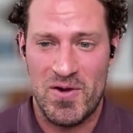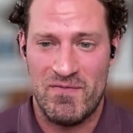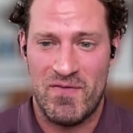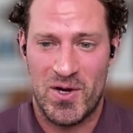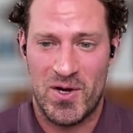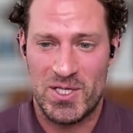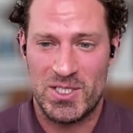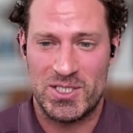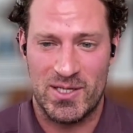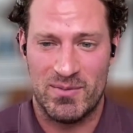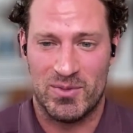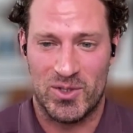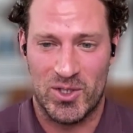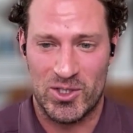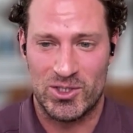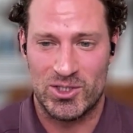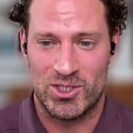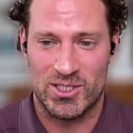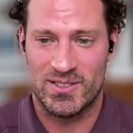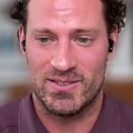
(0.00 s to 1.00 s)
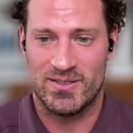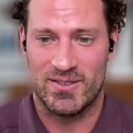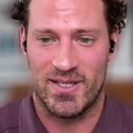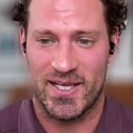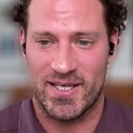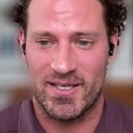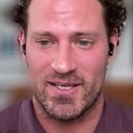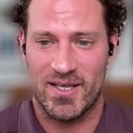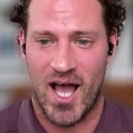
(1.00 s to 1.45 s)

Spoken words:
very similar to like